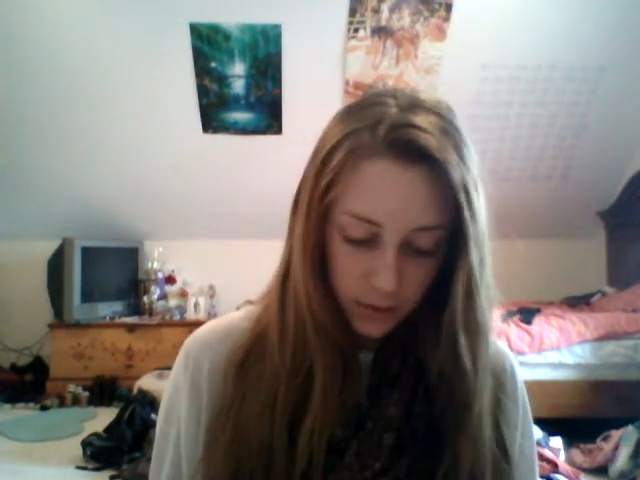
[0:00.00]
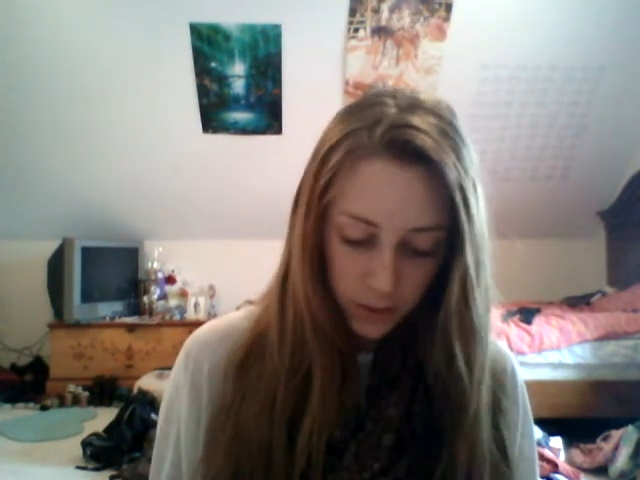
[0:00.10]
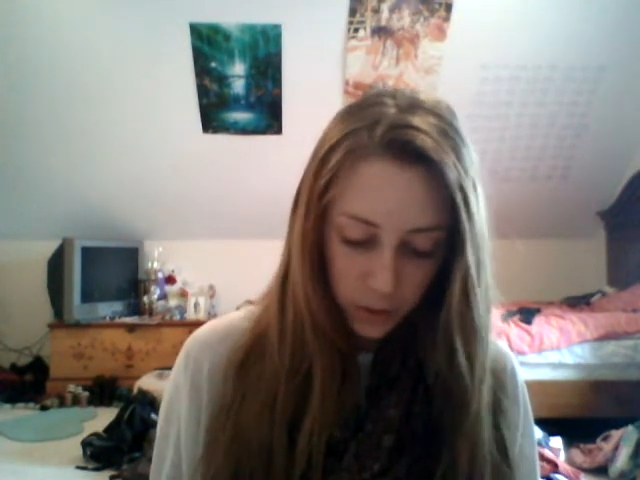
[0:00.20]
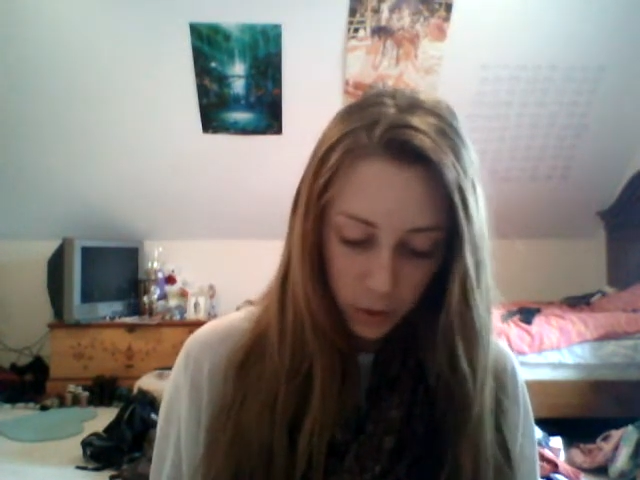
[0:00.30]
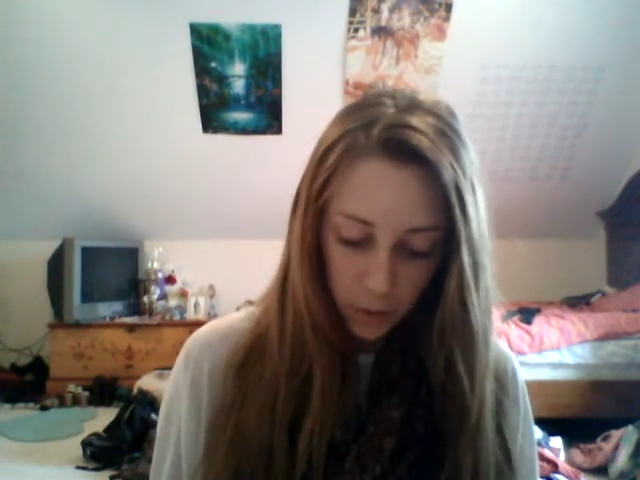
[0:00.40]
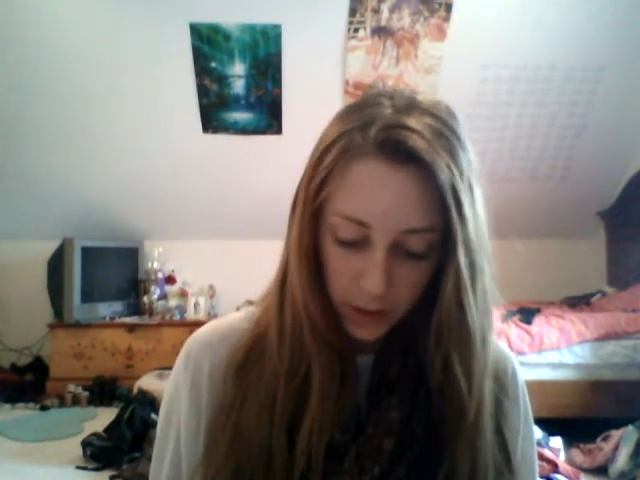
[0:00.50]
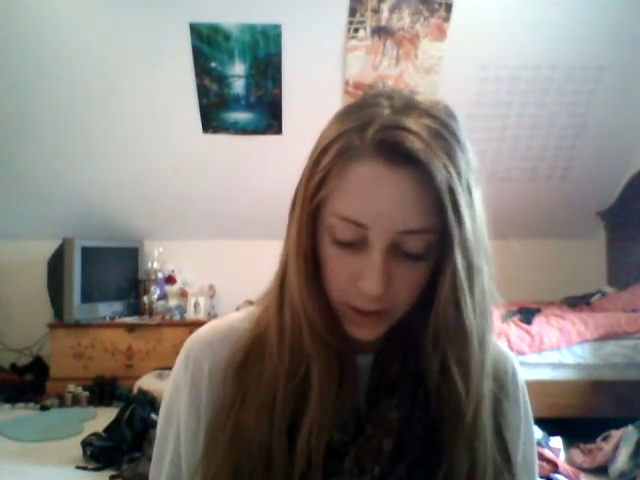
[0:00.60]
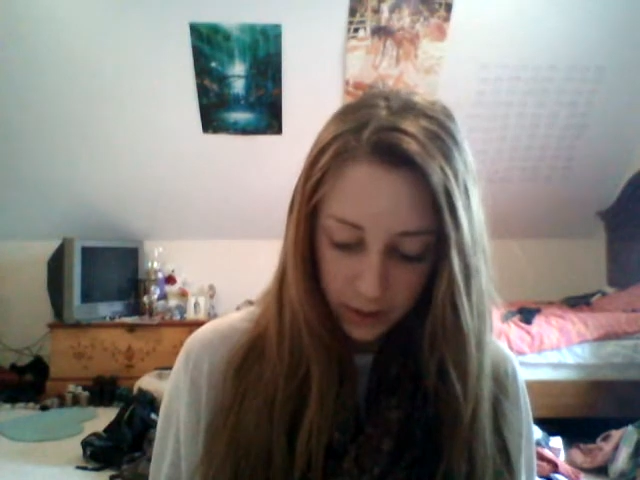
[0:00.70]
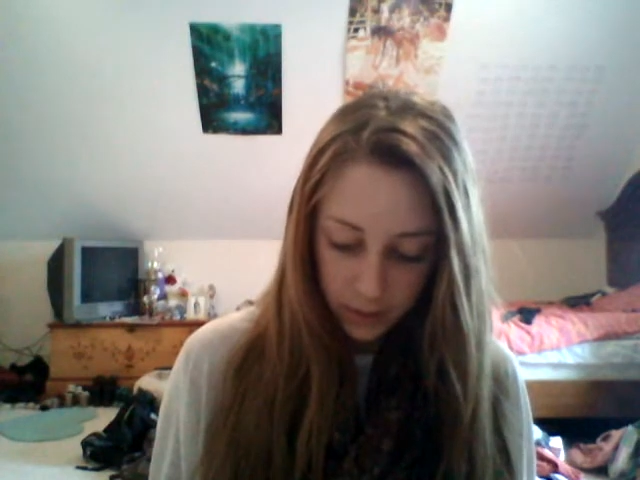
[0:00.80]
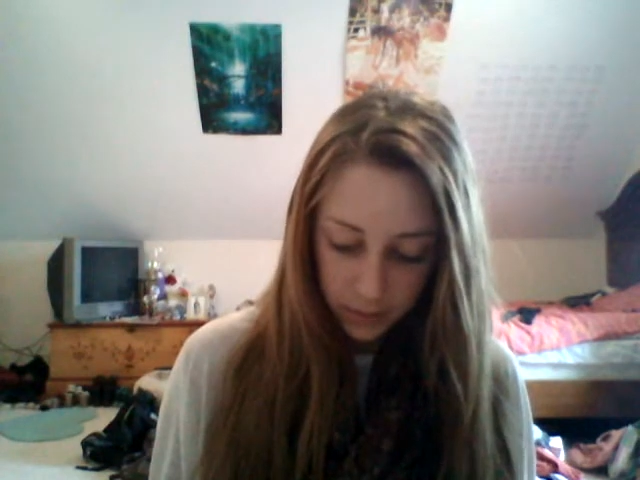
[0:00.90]

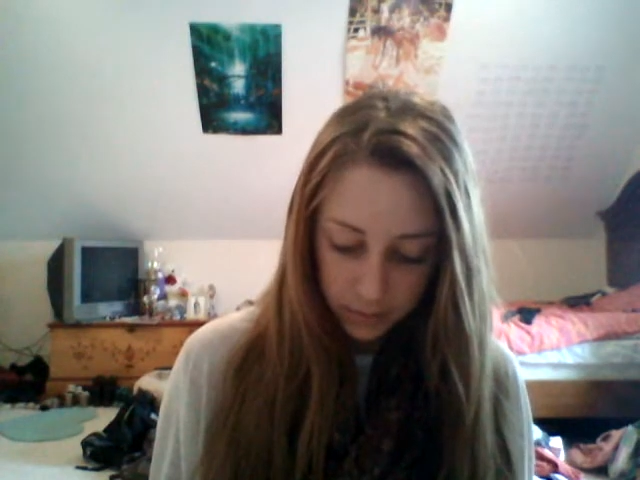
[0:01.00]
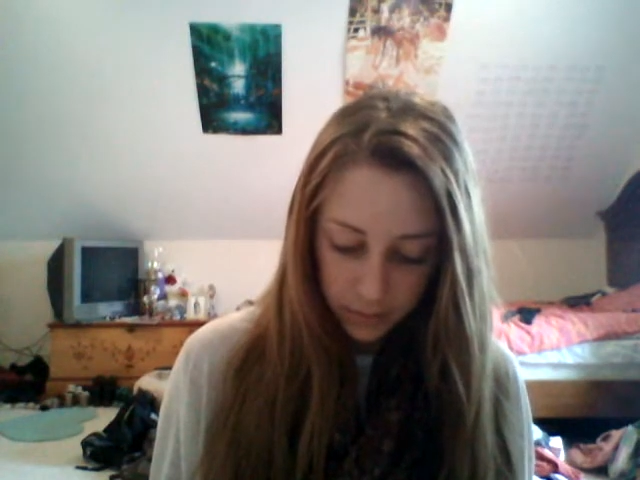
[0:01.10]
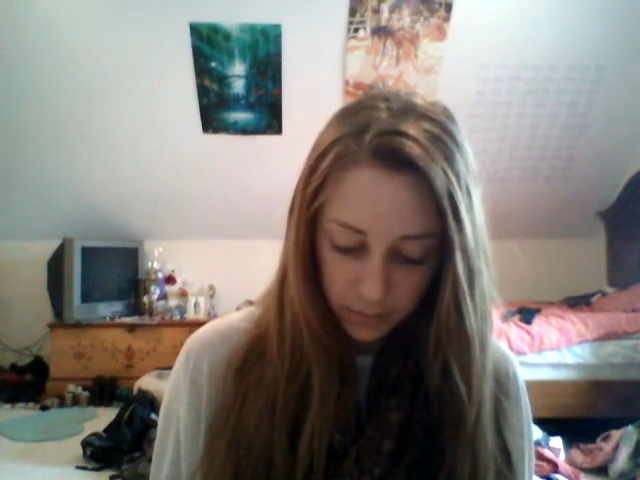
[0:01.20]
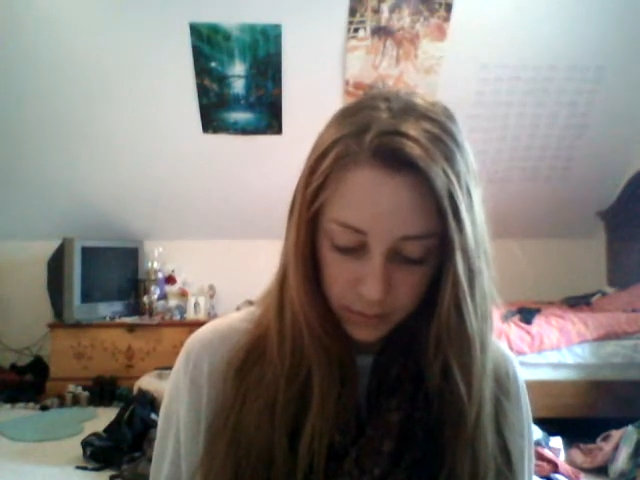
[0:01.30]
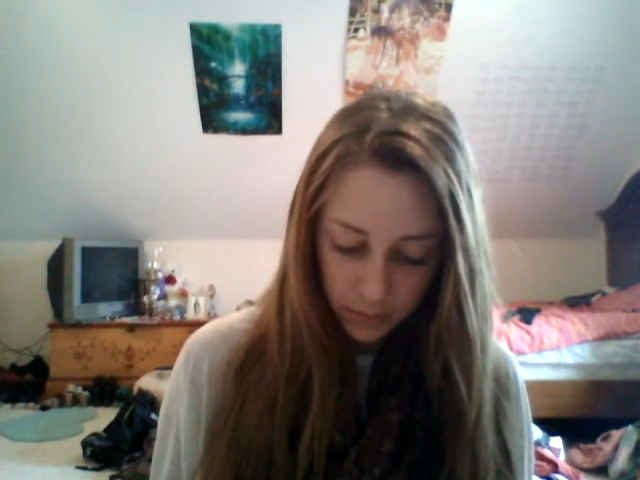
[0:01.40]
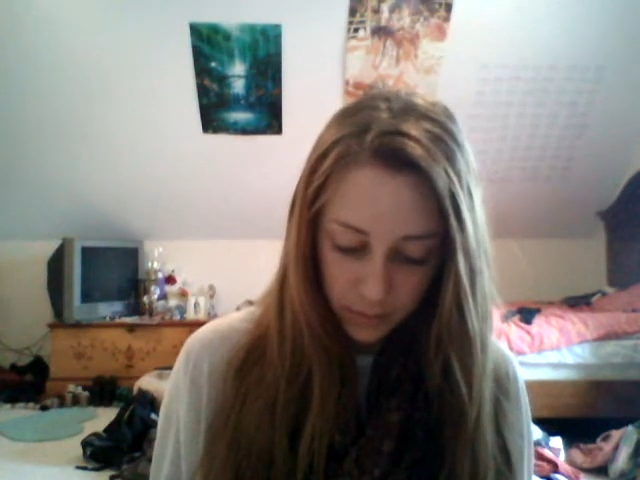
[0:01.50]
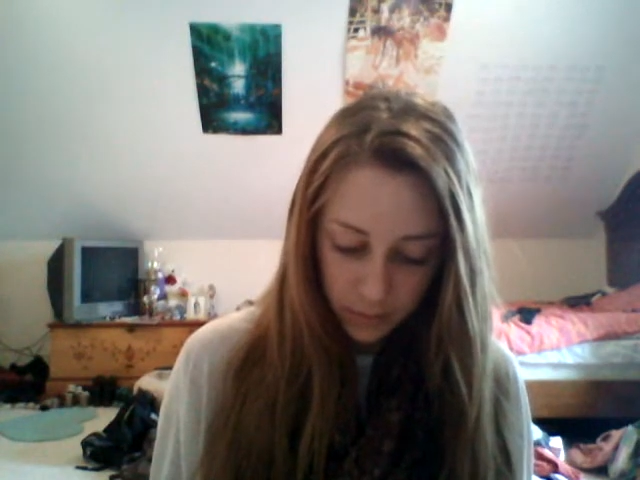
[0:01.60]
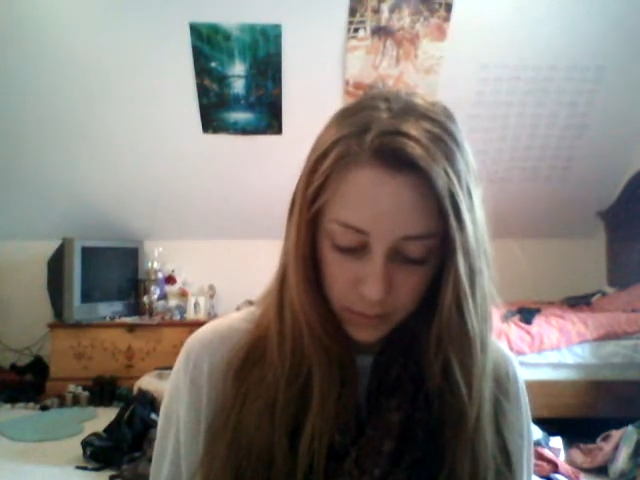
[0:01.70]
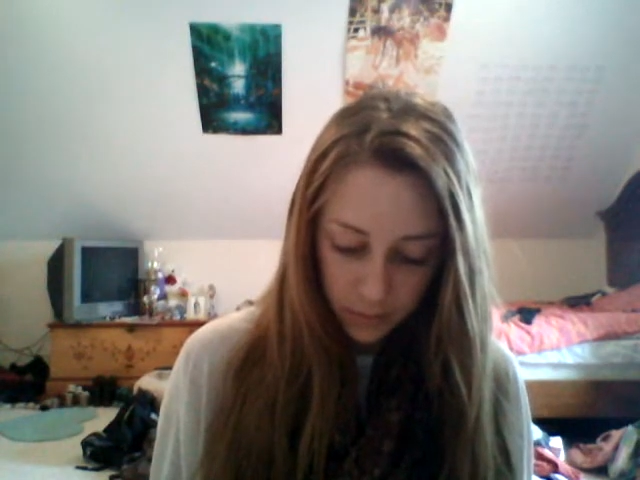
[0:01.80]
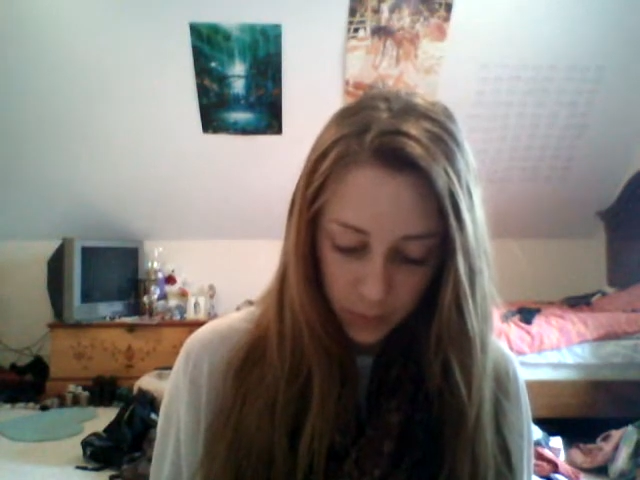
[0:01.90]
schoolwork and
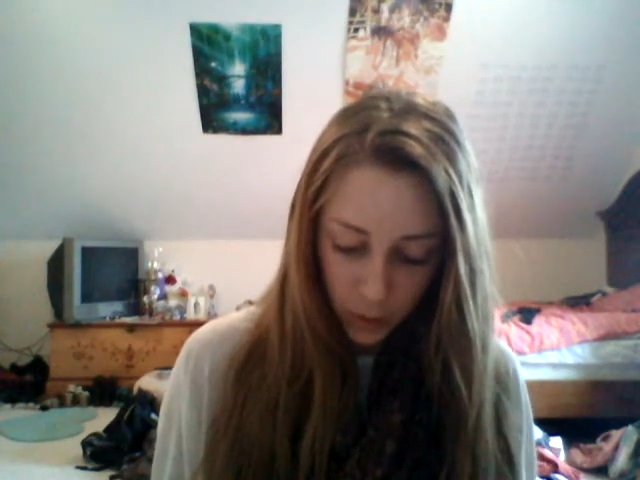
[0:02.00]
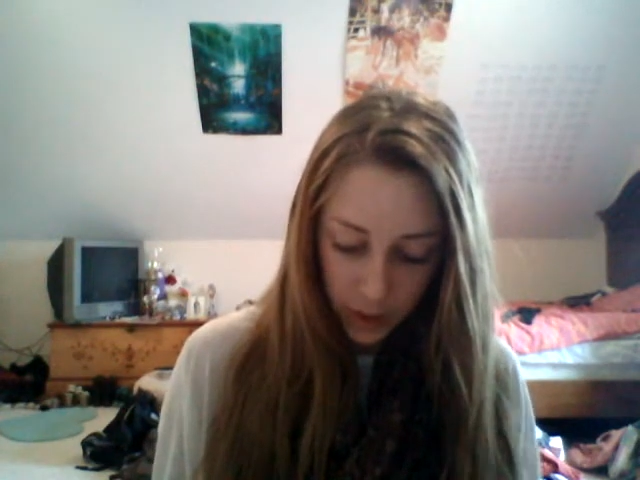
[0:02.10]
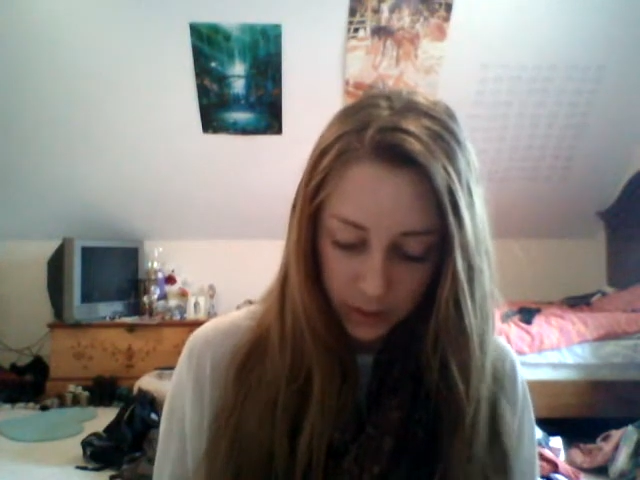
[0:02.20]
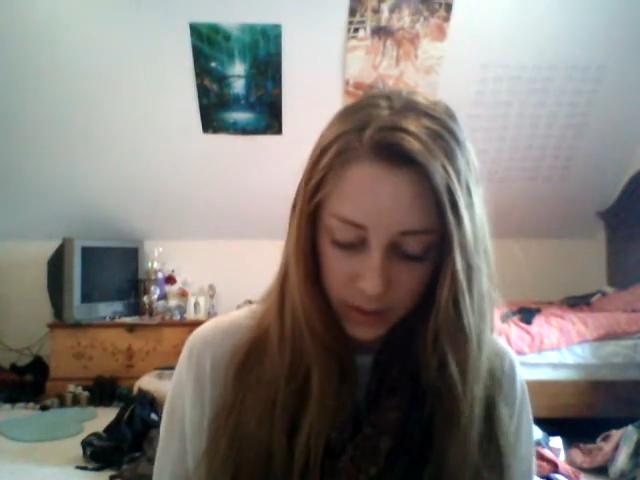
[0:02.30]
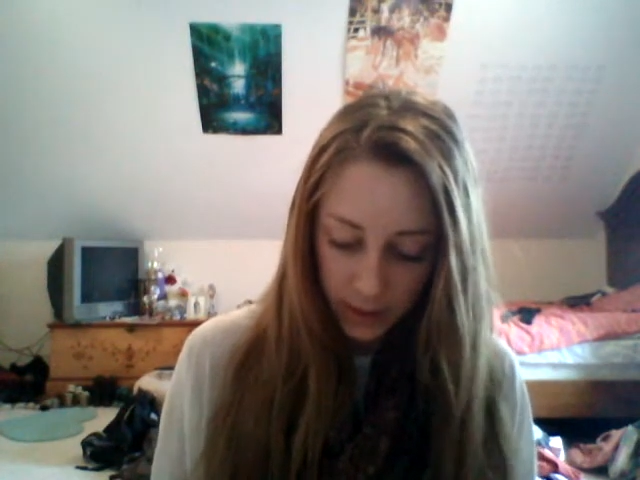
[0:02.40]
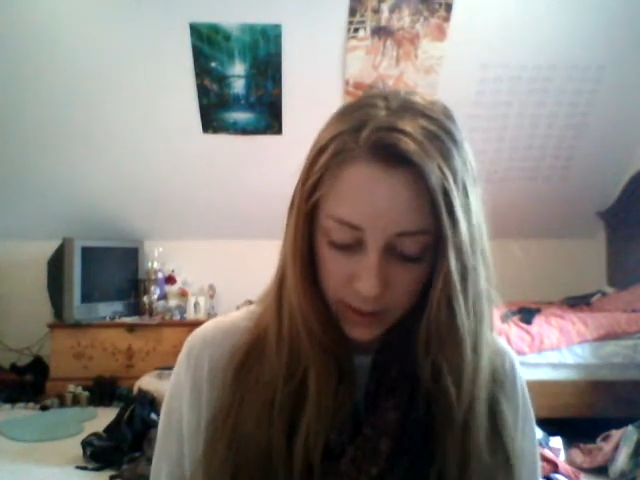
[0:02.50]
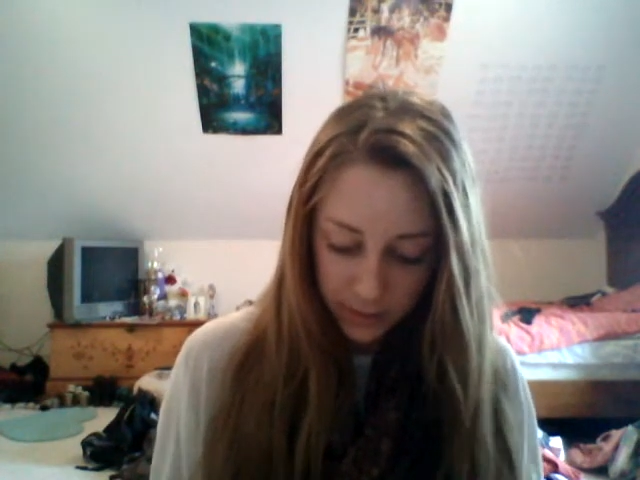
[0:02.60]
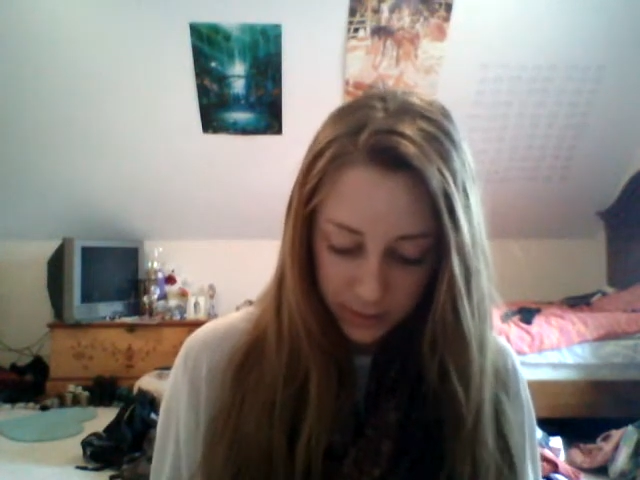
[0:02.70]
boring stuff.